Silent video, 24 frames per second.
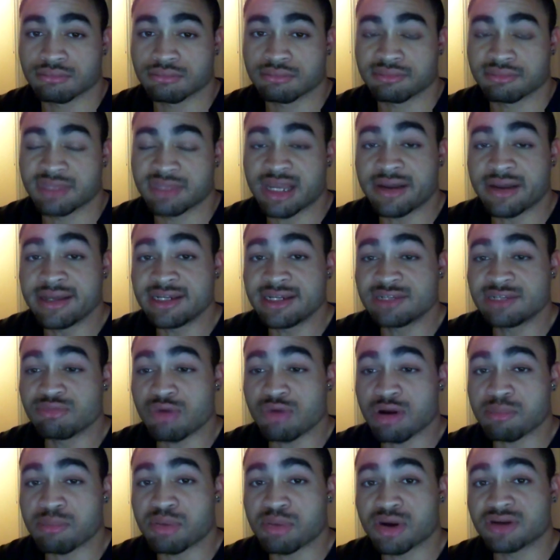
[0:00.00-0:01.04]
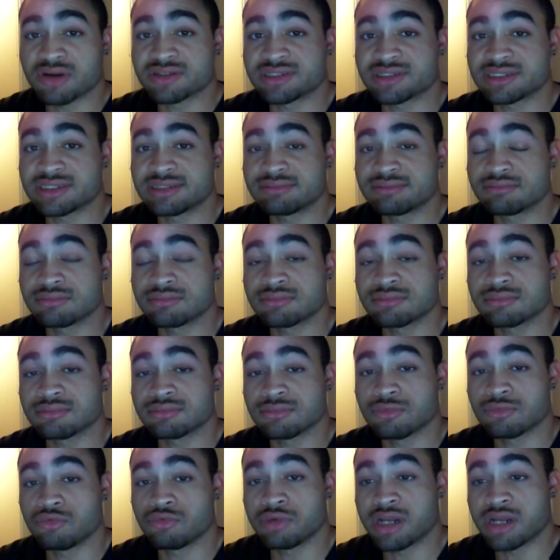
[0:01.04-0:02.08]
Now, any smart person
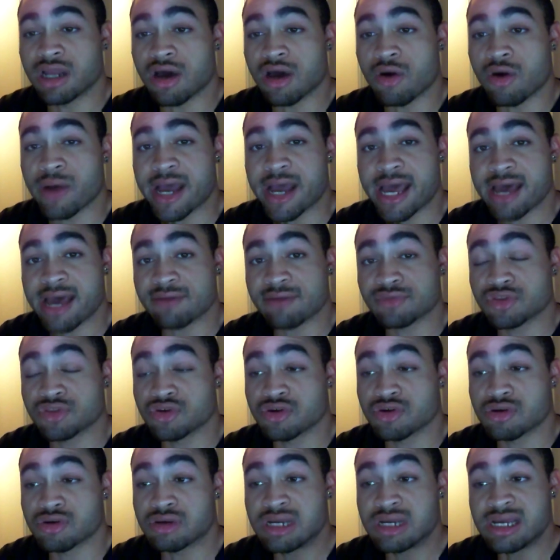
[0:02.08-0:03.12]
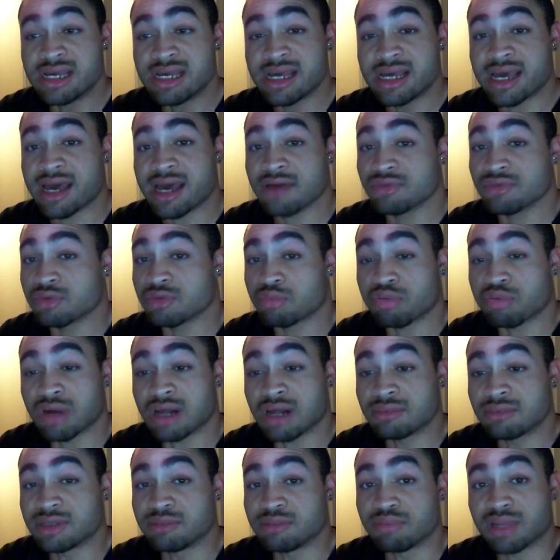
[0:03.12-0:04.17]
would know after, after
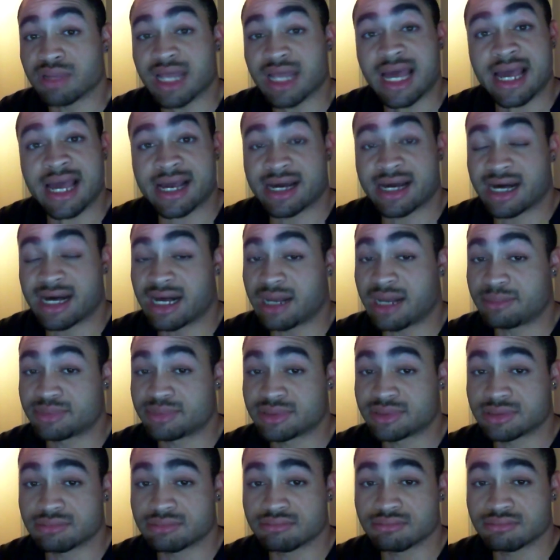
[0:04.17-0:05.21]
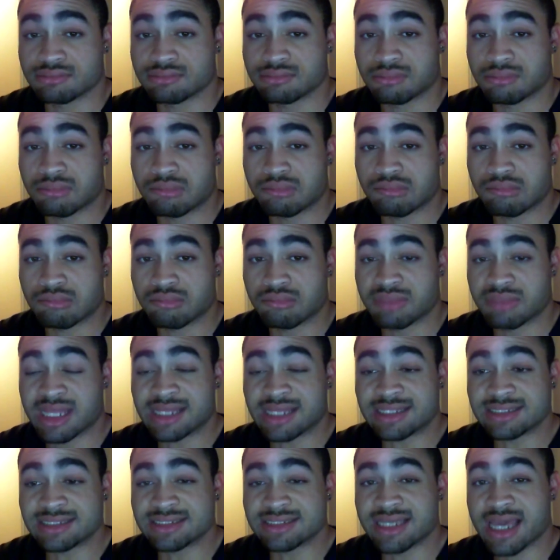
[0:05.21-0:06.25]
probably Black Ops,
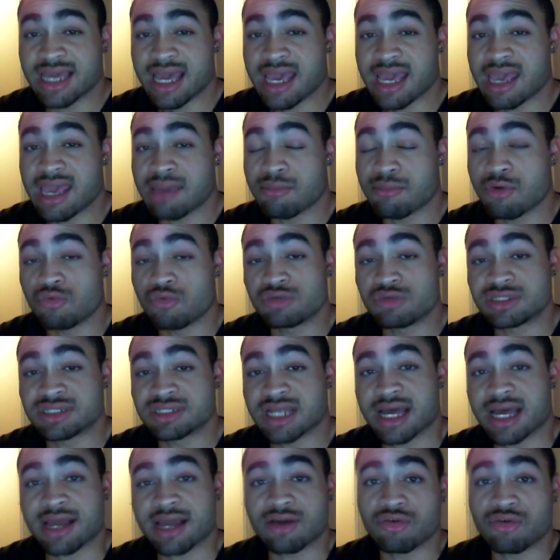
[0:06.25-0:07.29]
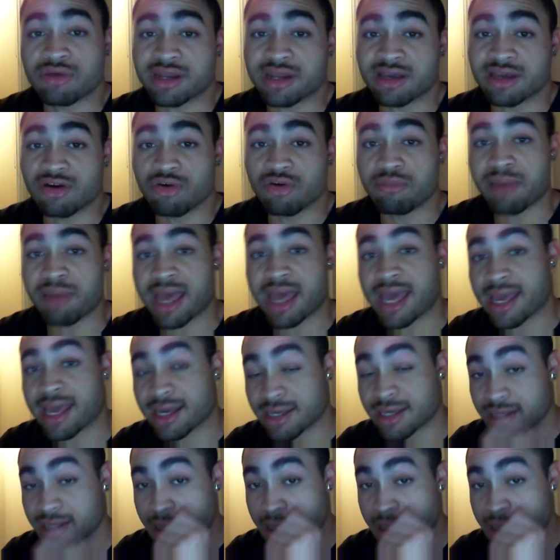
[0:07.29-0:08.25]
that this game was not going to go back